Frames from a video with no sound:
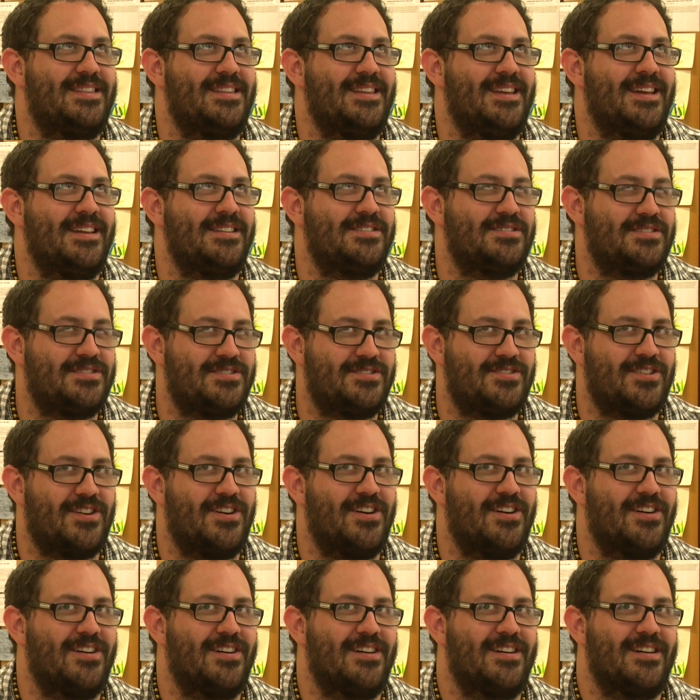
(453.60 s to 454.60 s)
it's
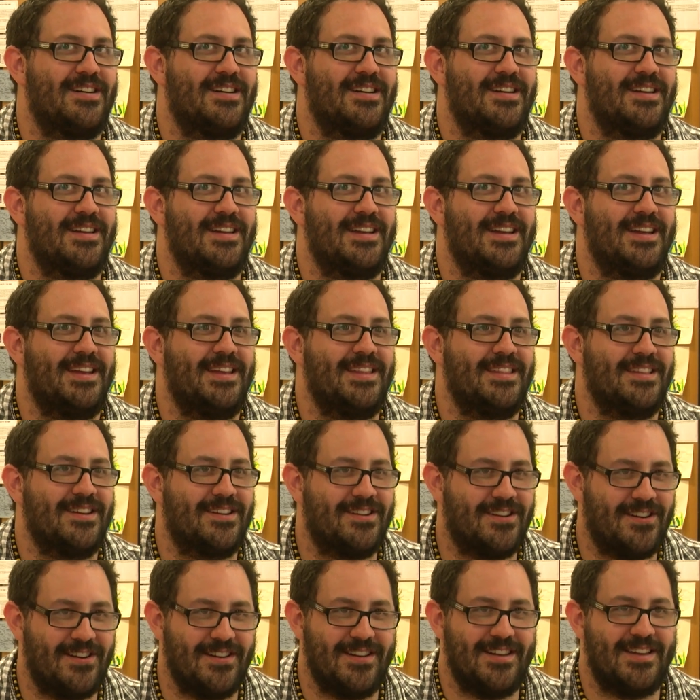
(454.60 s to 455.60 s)
strong in the
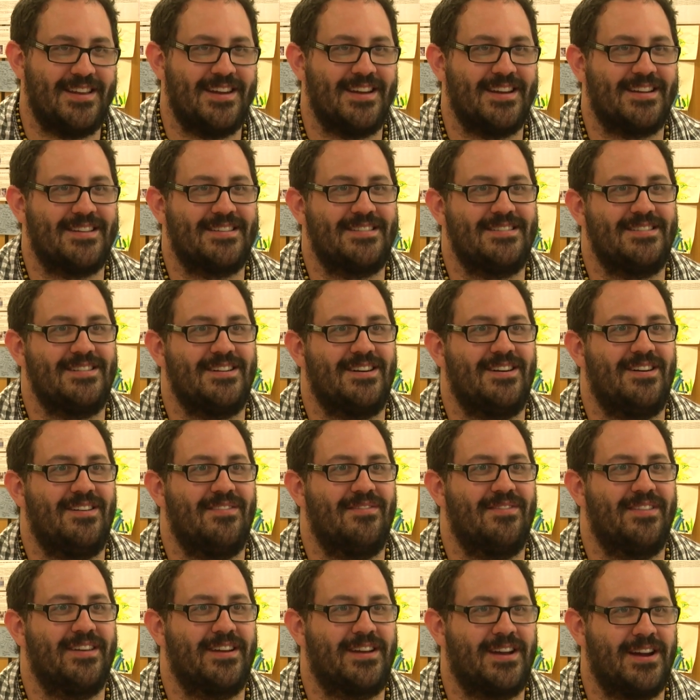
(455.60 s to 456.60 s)
context
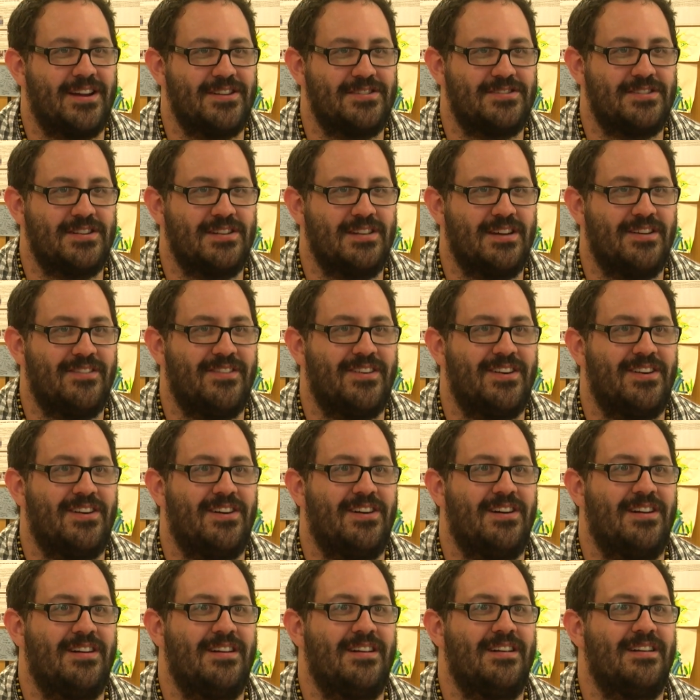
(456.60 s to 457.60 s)
of the country that we're
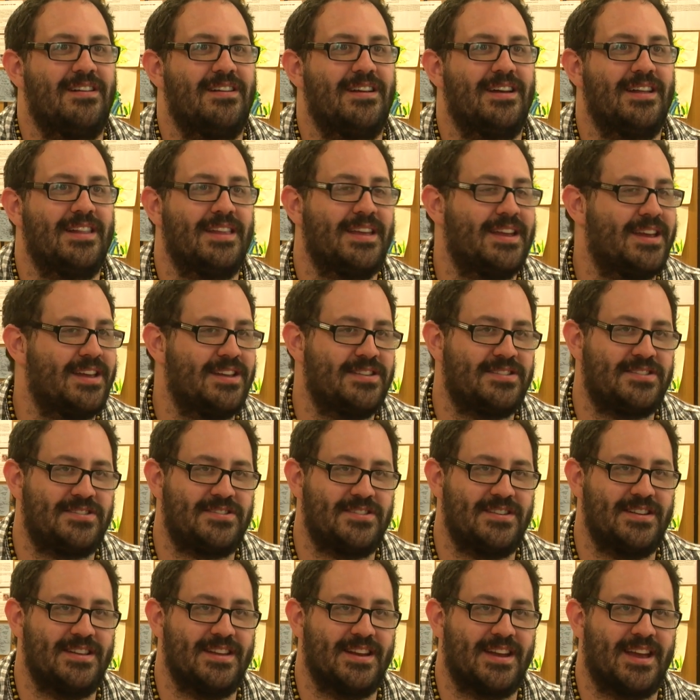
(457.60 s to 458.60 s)
on and the
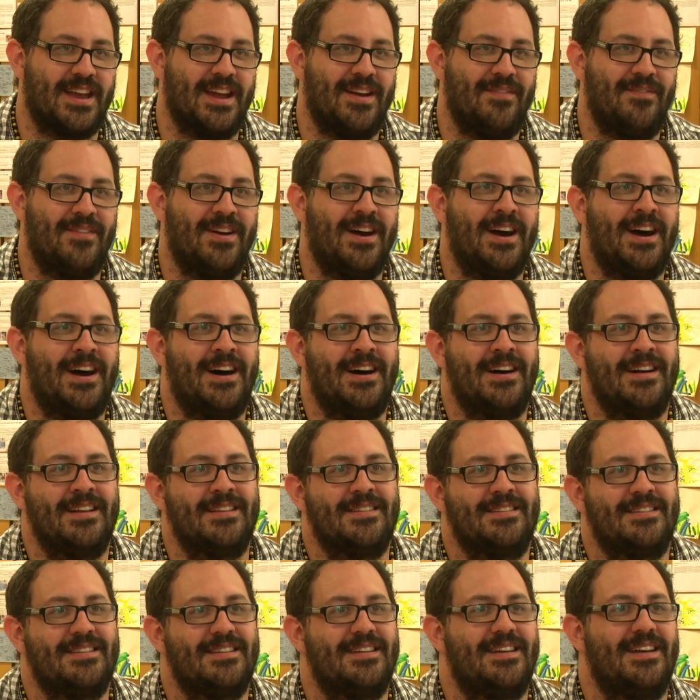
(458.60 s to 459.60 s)
history that Canberra
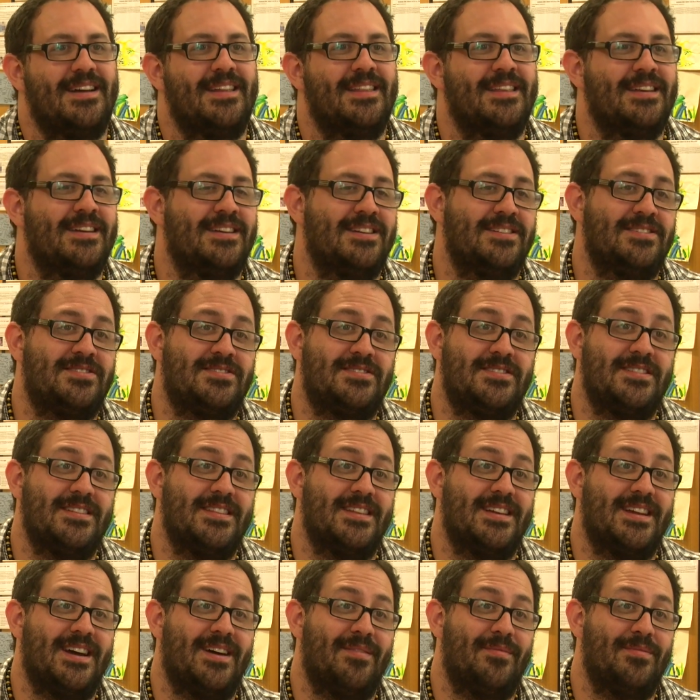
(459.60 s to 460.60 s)
has and the history
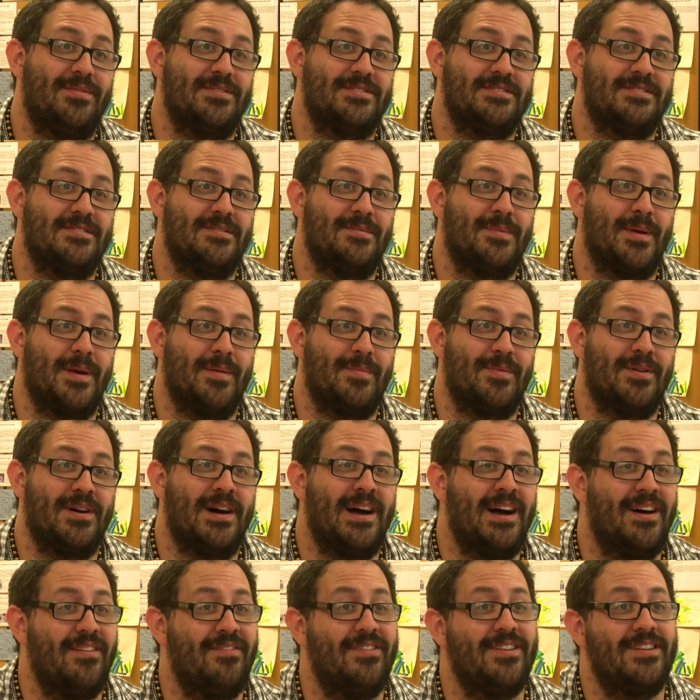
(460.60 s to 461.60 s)
that Aboriginal people
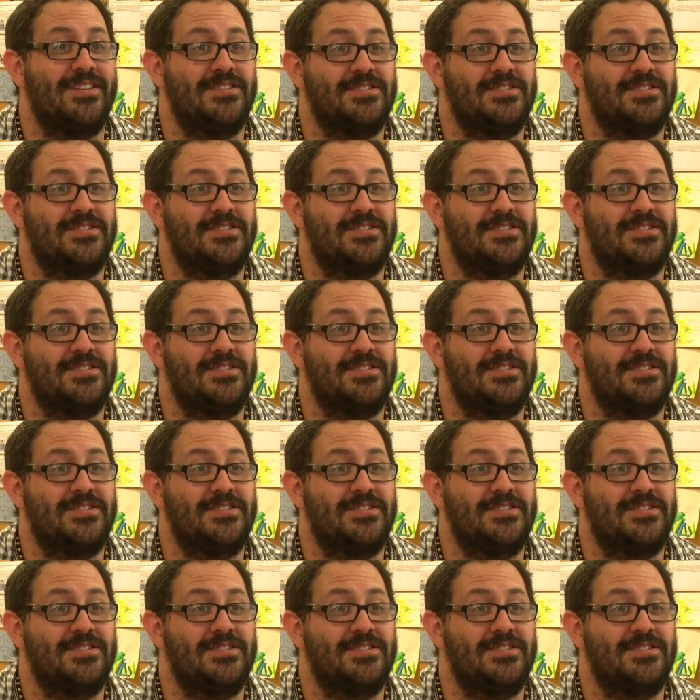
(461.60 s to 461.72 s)
have in